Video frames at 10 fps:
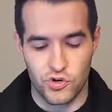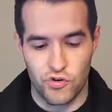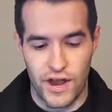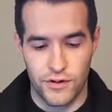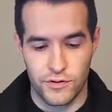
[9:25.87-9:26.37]

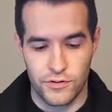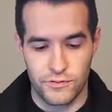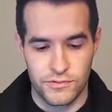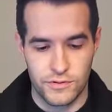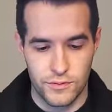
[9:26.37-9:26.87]
Crowler
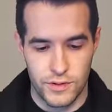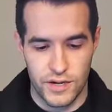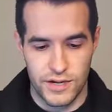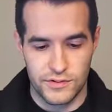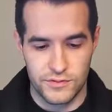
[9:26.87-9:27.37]
to,
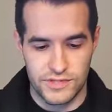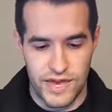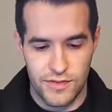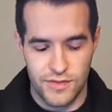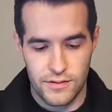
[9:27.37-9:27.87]
uh, to his
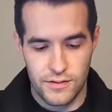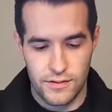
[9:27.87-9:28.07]
death.